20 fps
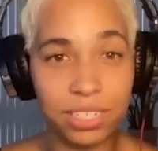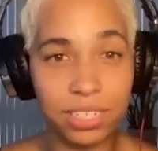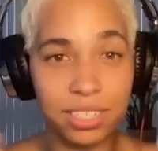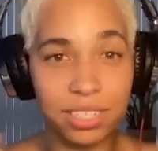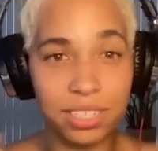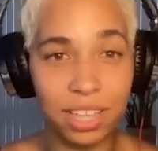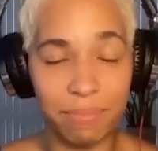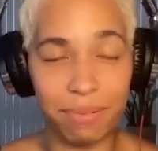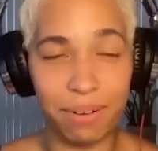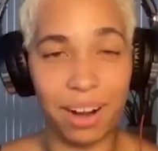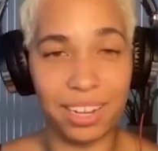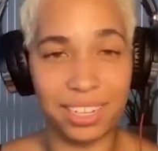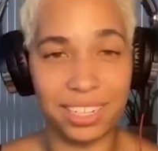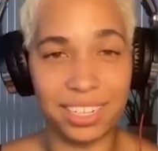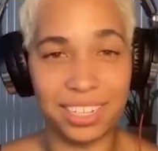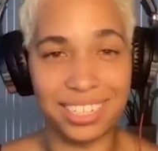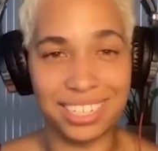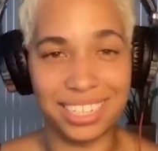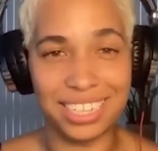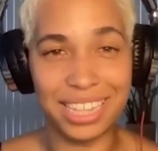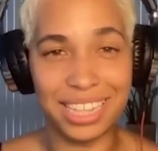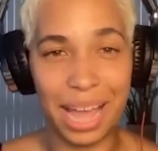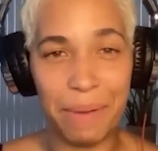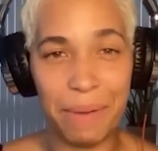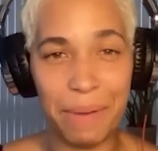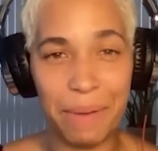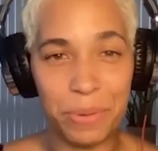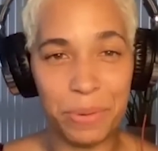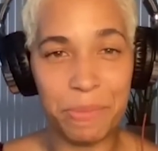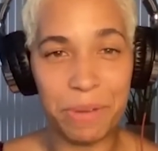his thought process in
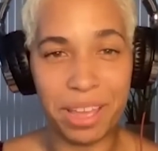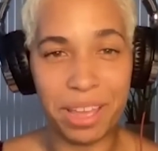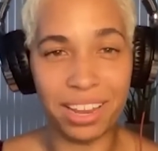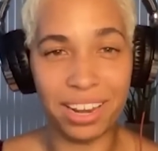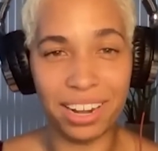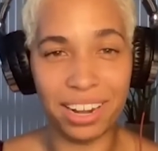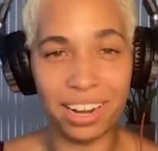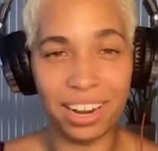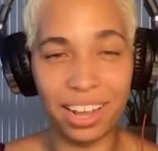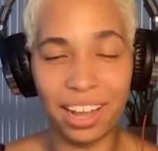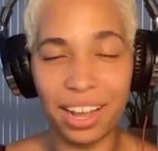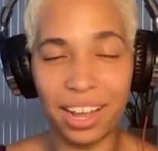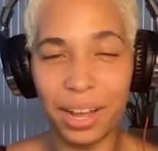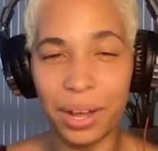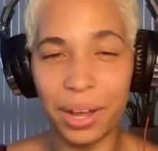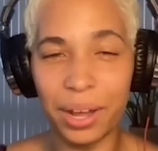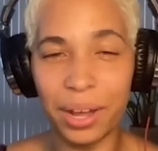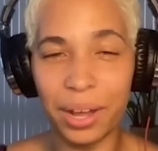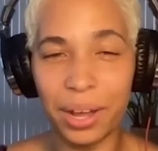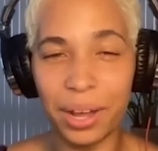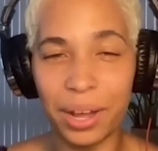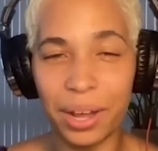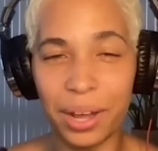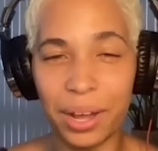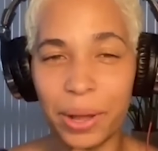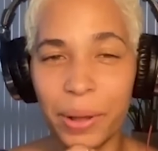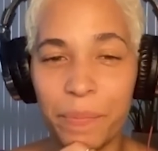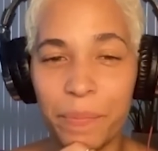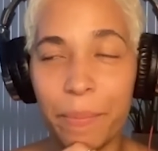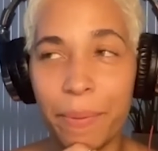that moment.
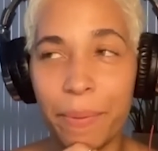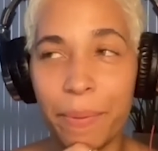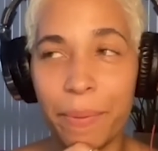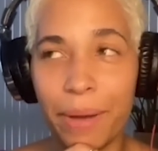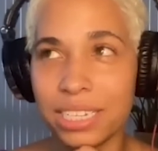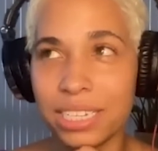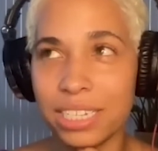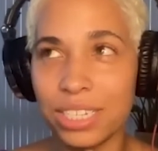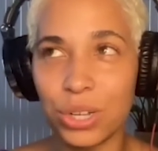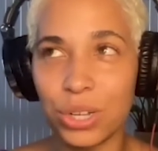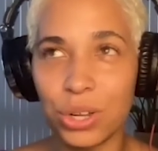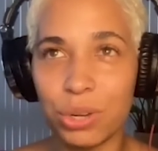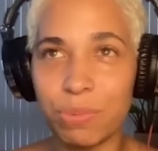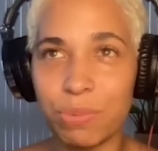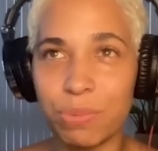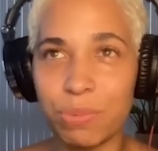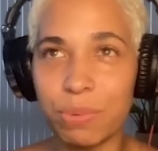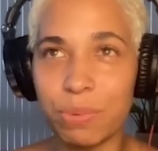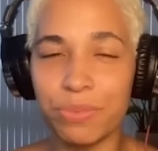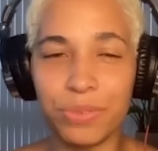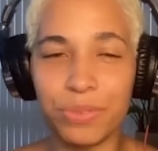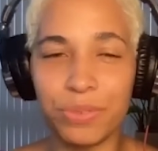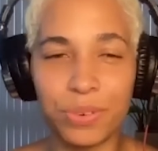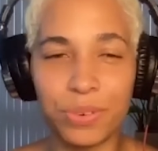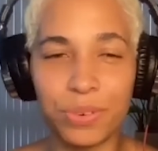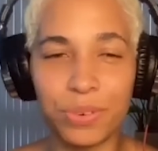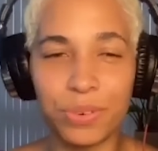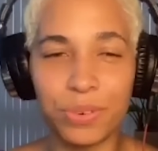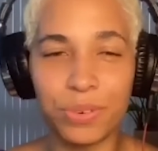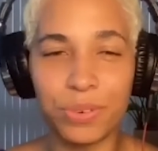But Boz has told me
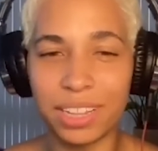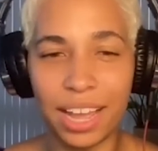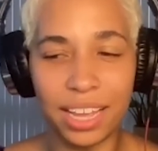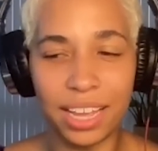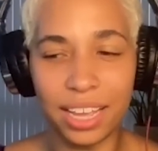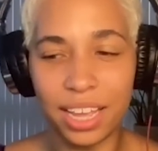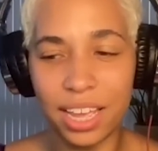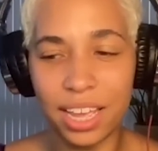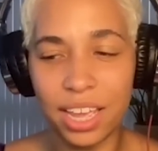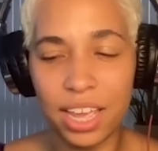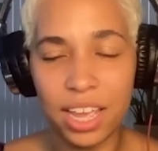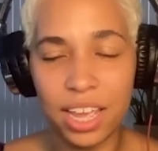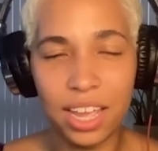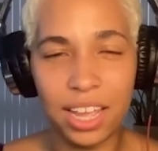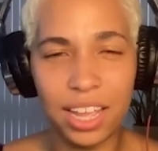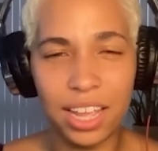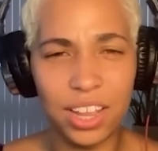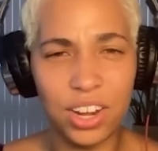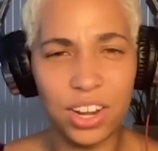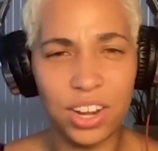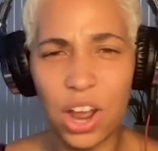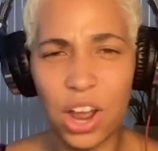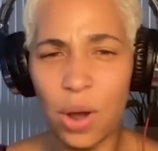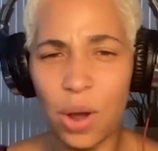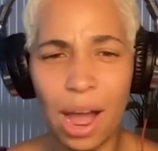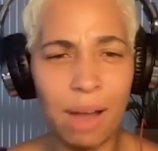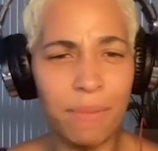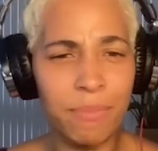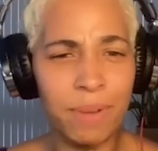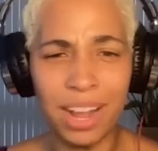before, like,
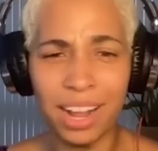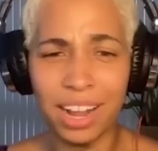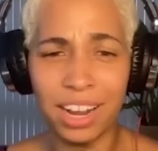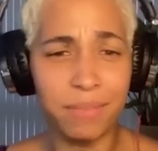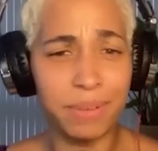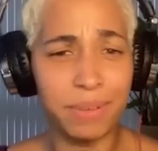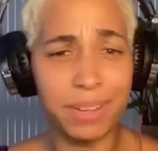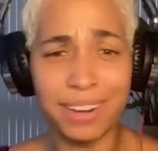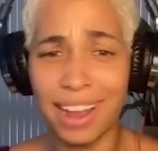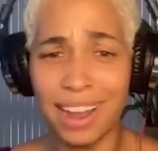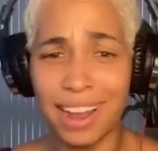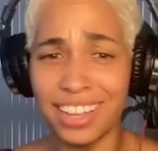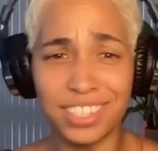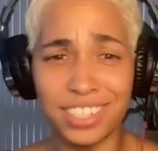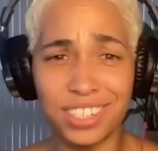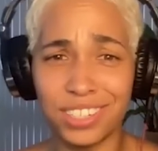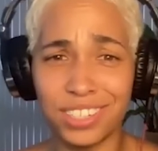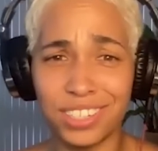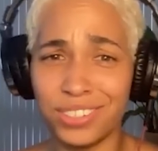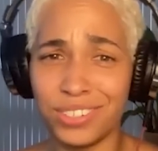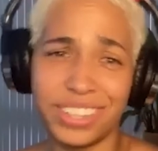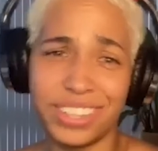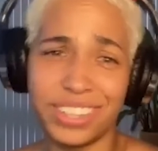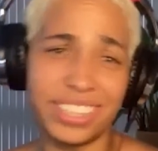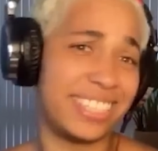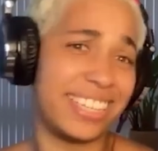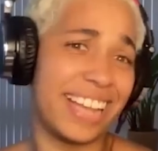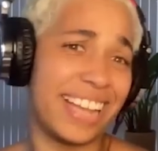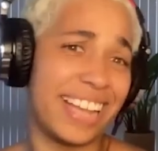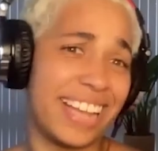no, I'm not gonna be nice to you
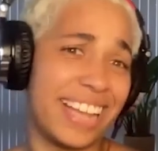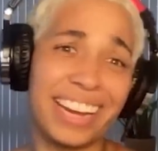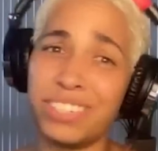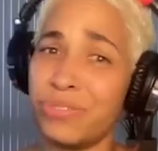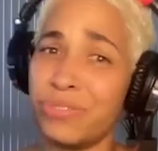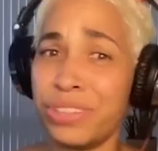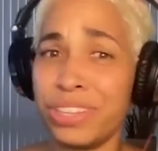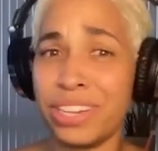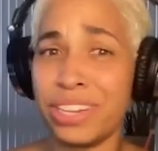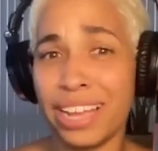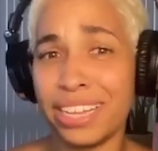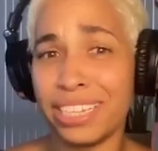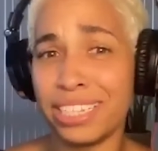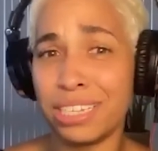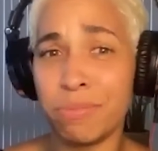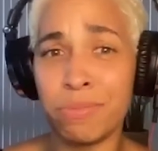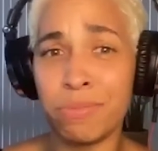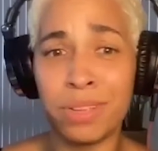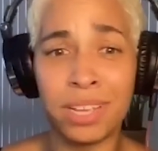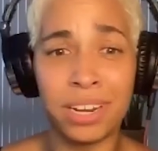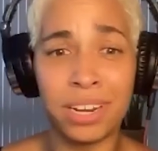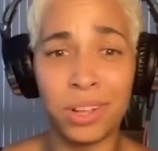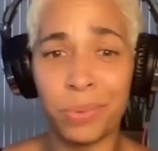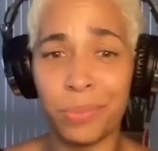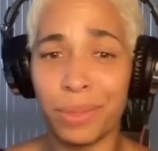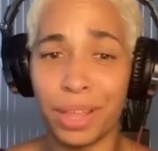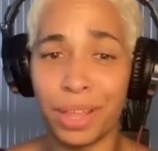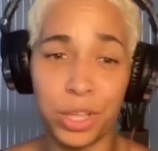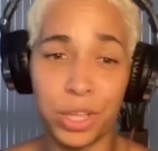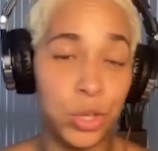because daddy's really nice to me. And
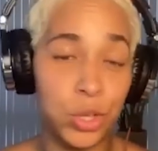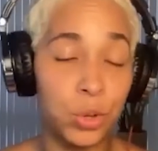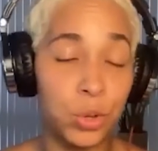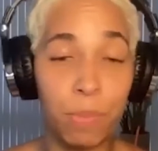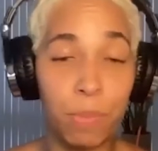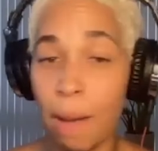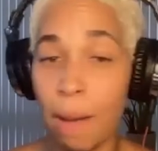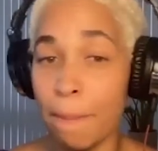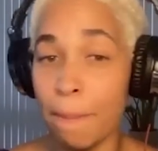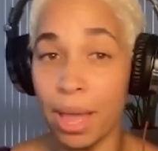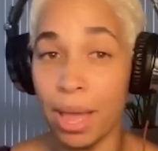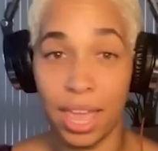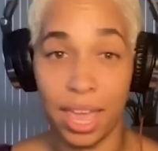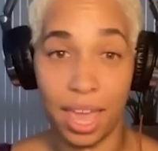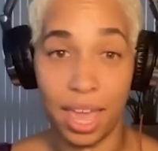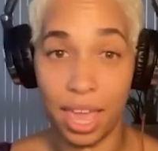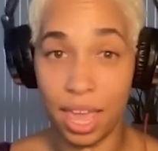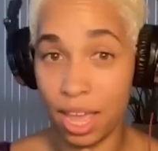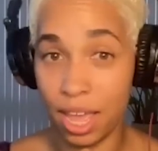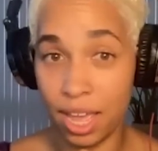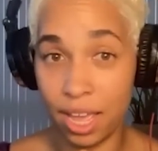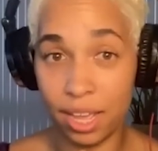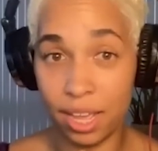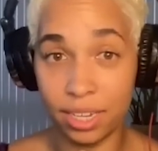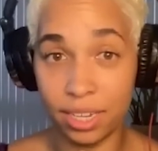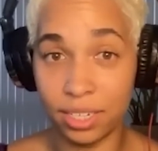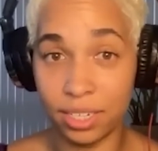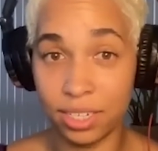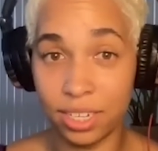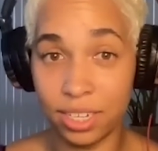he'll be like, you pop my
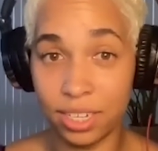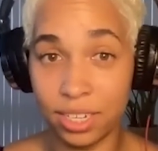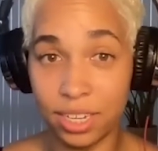hand,